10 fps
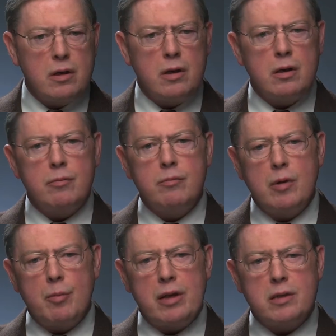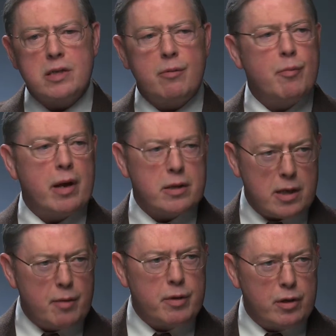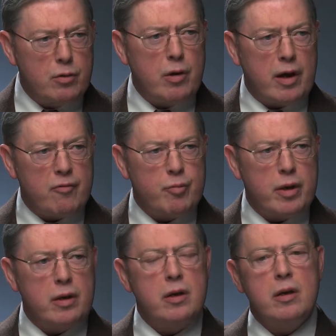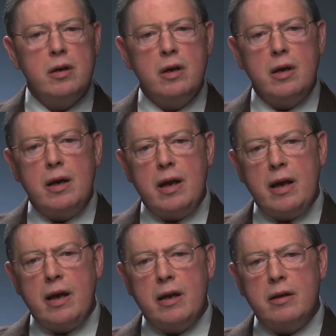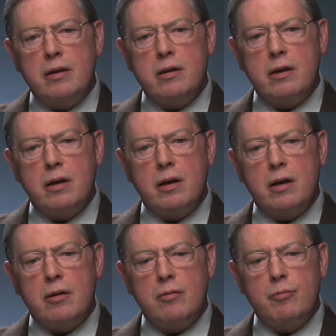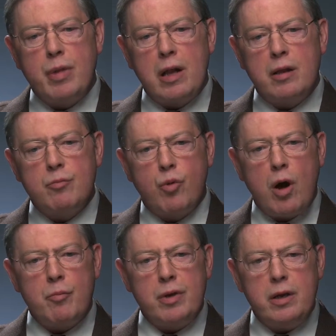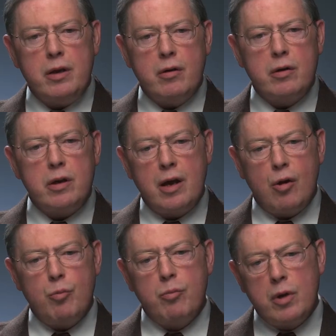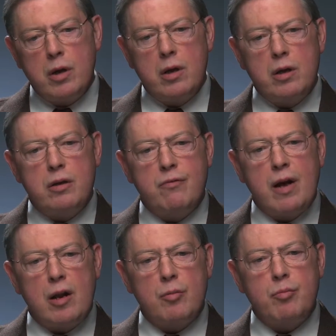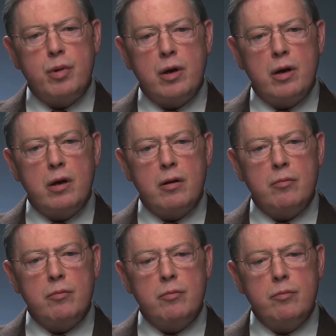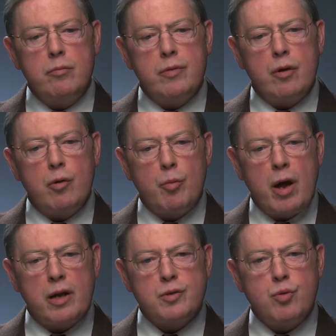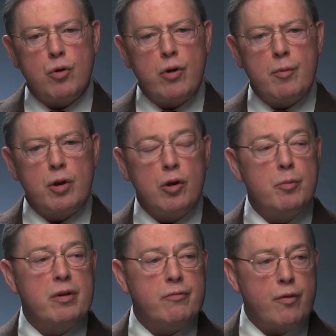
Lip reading: about the same amount of time that you have been. And Bellin brought me here to help develop their robotics program a little bit